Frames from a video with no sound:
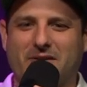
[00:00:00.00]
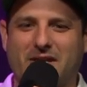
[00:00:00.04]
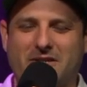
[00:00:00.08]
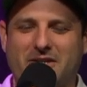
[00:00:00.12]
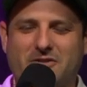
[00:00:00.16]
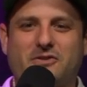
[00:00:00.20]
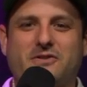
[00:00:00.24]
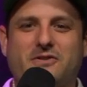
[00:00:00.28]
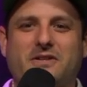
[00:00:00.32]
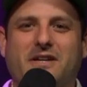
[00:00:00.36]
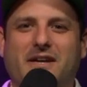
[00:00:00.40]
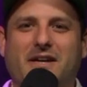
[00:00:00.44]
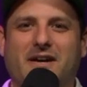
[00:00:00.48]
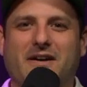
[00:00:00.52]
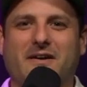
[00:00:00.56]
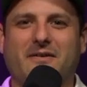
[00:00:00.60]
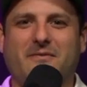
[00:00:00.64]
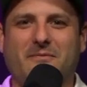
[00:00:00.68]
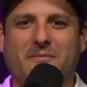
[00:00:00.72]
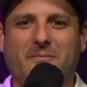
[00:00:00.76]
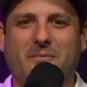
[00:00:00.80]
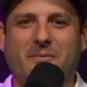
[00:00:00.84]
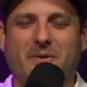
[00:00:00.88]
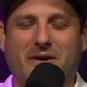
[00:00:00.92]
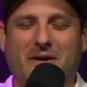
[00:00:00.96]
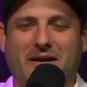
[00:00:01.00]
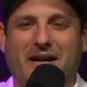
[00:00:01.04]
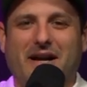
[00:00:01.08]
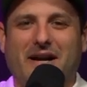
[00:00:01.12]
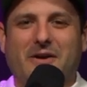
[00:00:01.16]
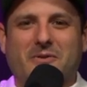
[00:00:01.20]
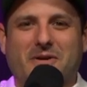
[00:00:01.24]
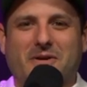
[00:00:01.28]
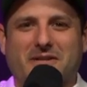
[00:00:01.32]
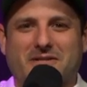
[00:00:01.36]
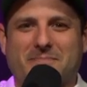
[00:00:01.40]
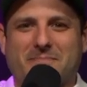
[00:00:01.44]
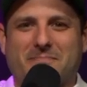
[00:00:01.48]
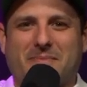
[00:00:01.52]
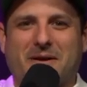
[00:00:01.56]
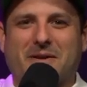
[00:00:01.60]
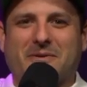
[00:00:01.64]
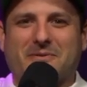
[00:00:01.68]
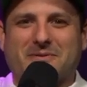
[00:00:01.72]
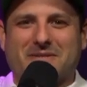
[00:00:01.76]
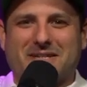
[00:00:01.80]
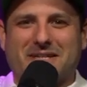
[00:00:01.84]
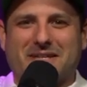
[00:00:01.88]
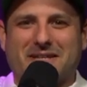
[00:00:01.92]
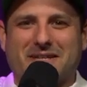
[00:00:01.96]
It's just like a guy who gets a
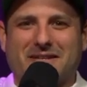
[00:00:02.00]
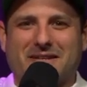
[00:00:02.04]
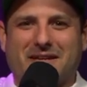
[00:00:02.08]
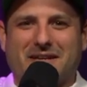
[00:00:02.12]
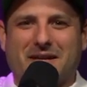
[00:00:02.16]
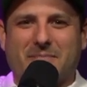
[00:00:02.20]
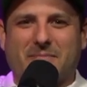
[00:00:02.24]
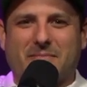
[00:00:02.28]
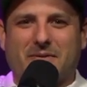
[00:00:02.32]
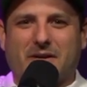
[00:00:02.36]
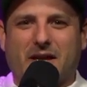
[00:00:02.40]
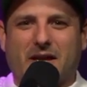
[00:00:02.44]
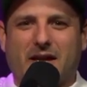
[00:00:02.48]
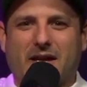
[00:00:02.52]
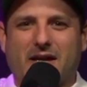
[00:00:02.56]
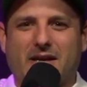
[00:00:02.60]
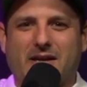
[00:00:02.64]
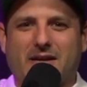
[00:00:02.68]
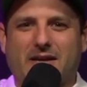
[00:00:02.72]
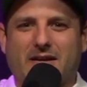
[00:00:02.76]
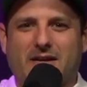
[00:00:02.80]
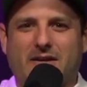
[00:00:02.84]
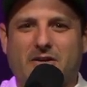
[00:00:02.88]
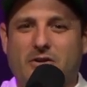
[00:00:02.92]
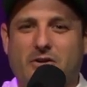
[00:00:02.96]
penalty in the NBA.